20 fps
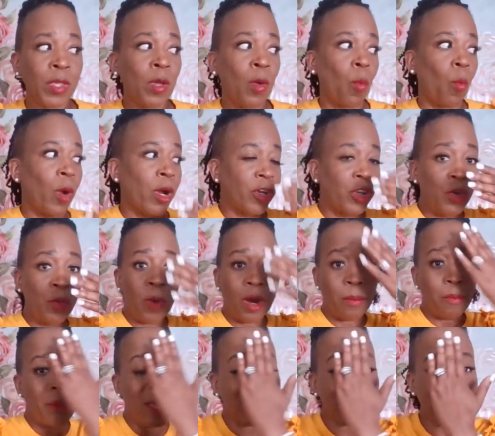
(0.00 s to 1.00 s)
where you are
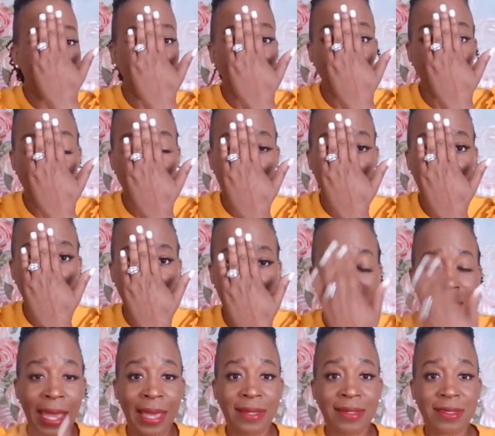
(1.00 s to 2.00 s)
basically wearing a
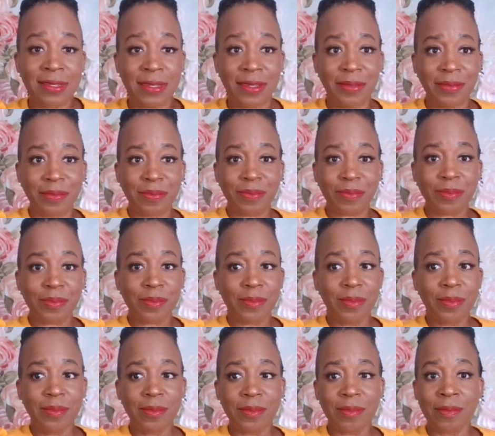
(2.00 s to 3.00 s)
mask,
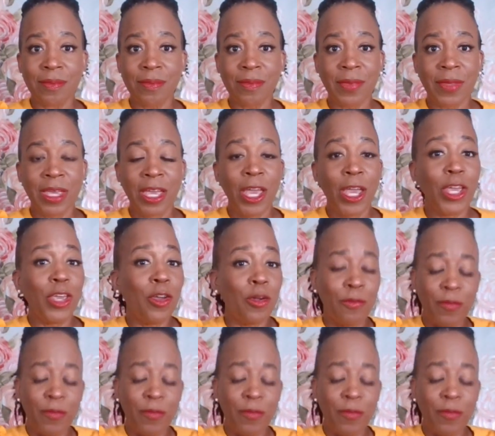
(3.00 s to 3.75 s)
your